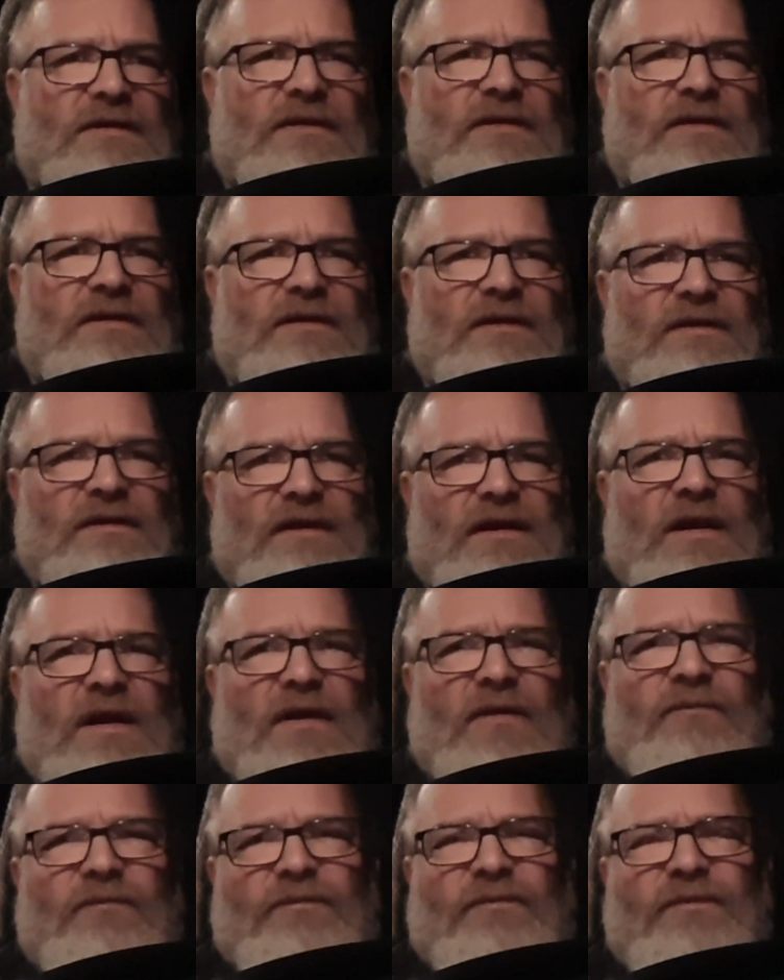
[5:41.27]
He didn't
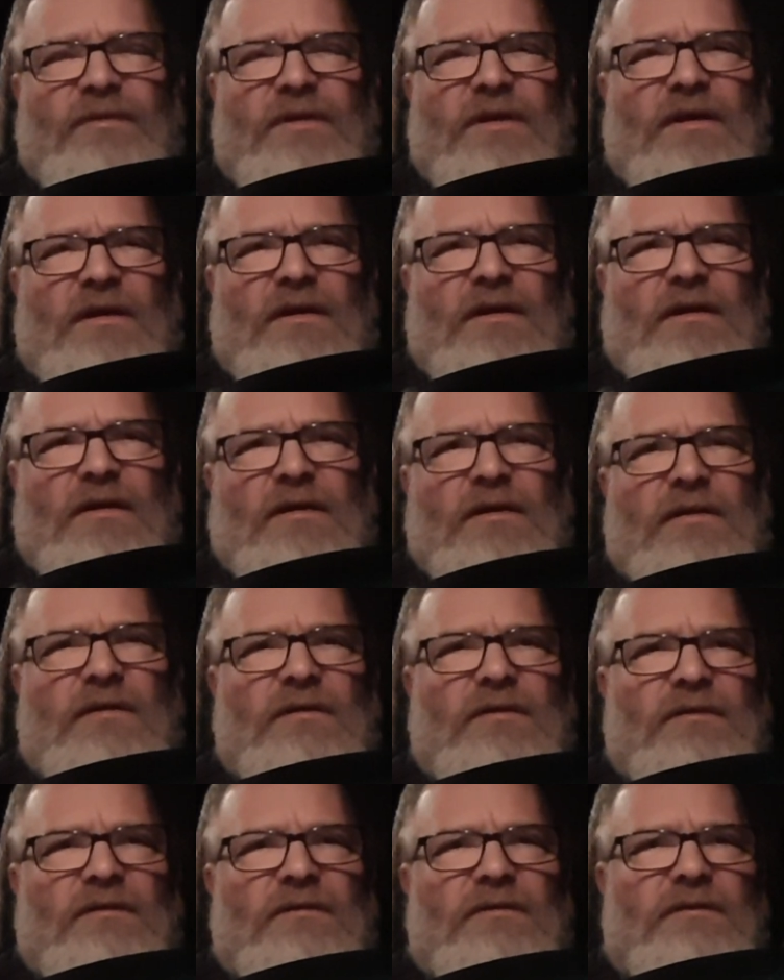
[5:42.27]
have
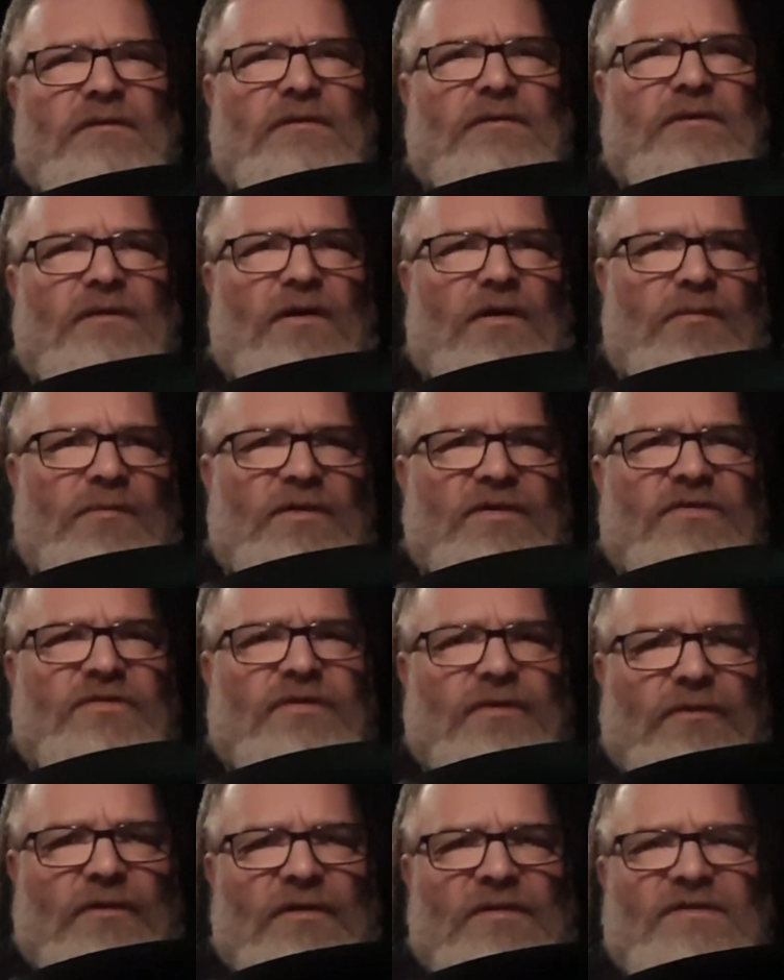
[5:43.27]
home
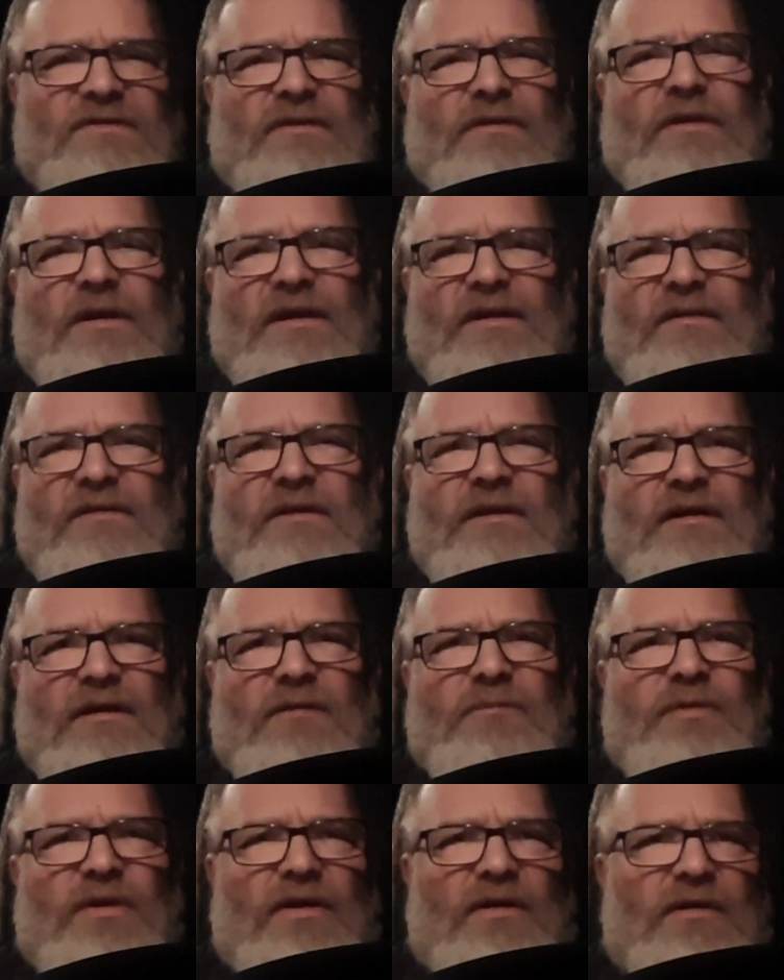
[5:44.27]
insurance or anything,
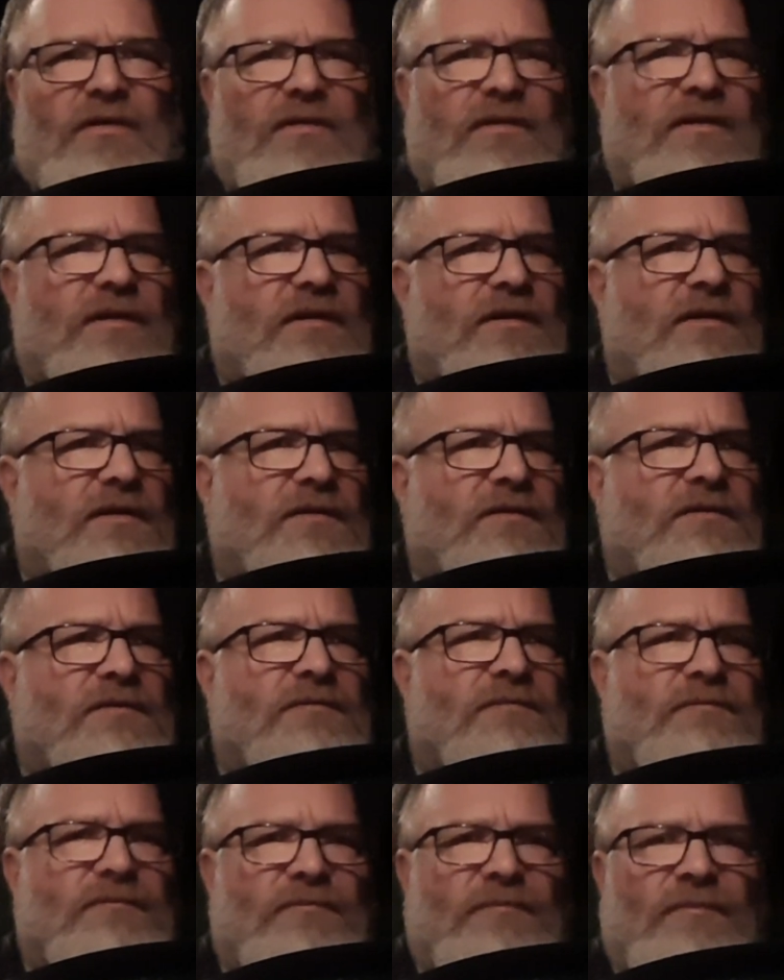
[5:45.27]
apparently,
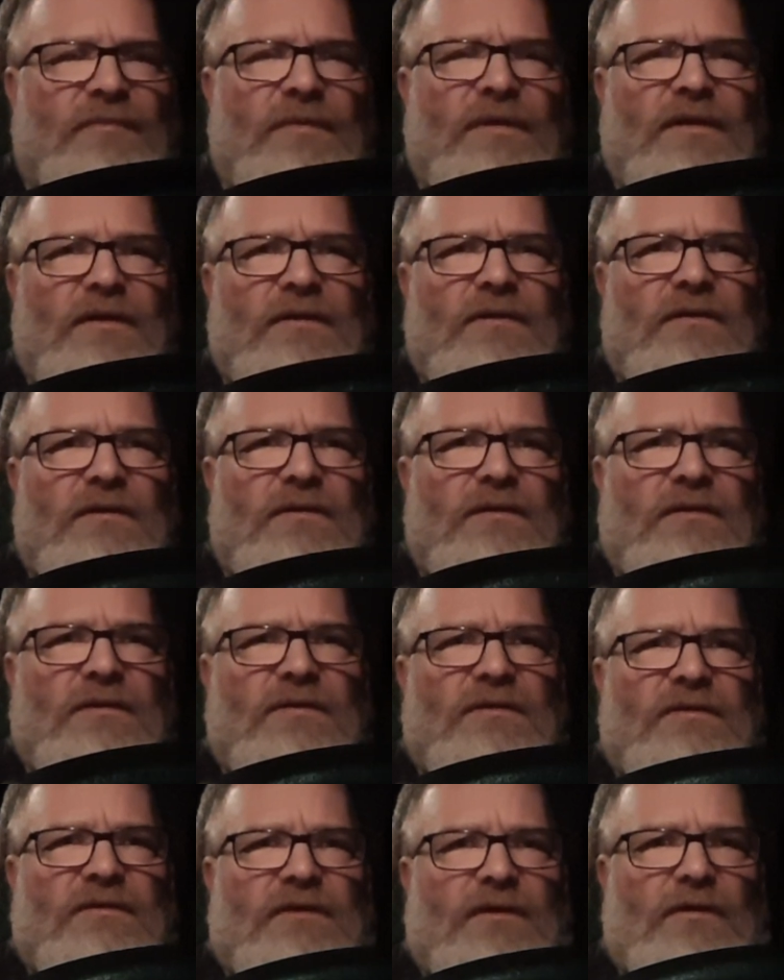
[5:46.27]

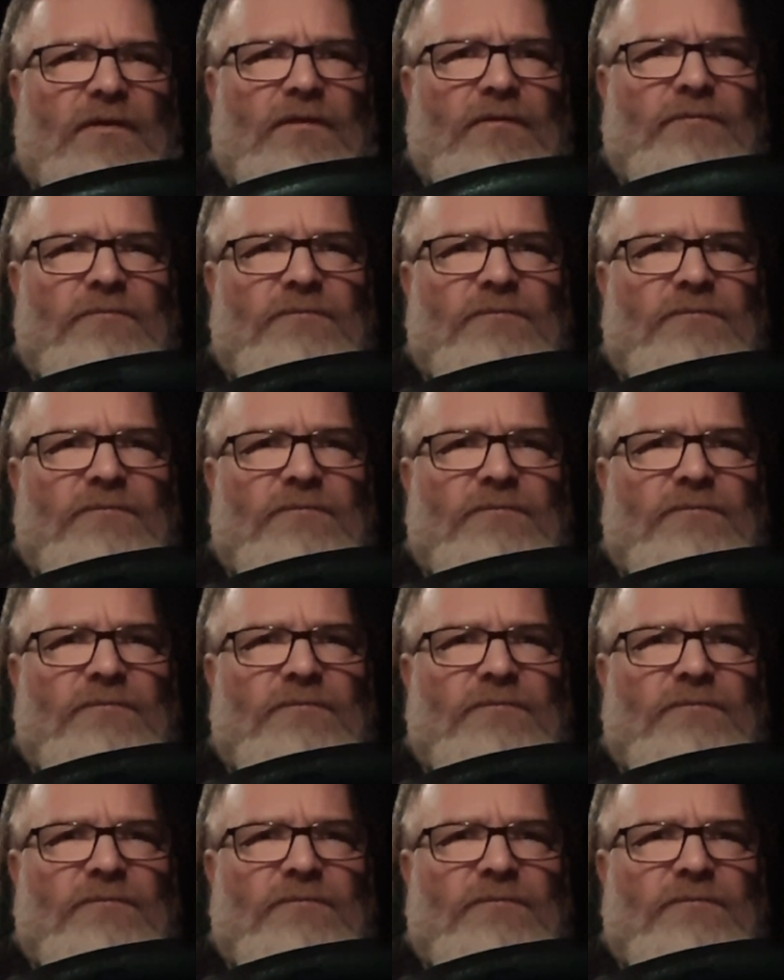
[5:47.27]
and so